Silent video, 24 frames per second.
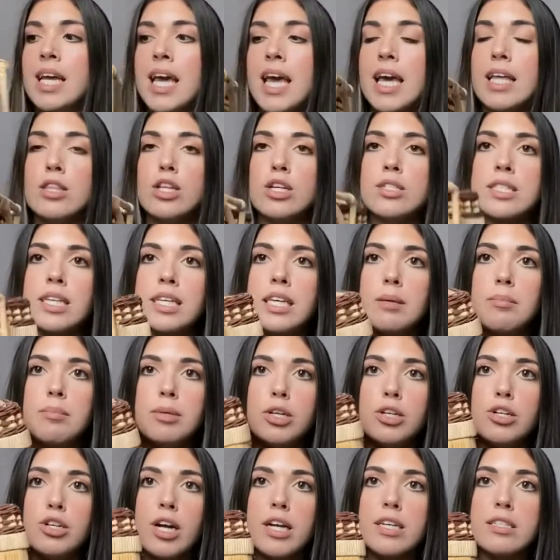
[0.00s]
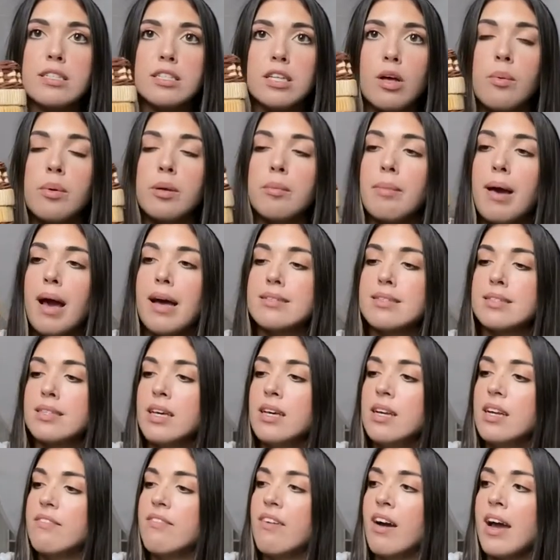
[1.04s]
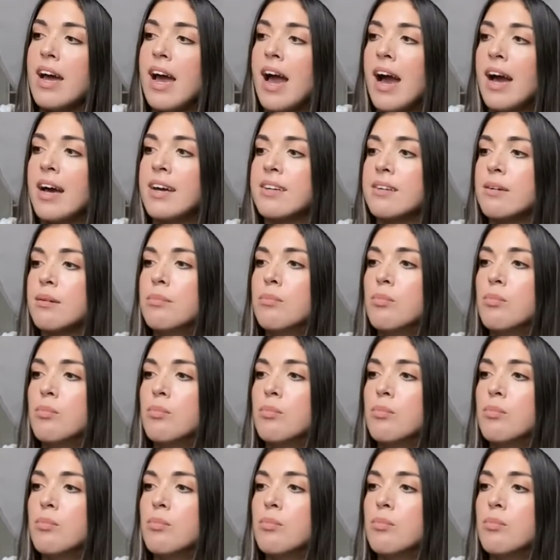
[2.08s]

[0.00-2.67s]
It looks like it'd be a great sewing basket if I had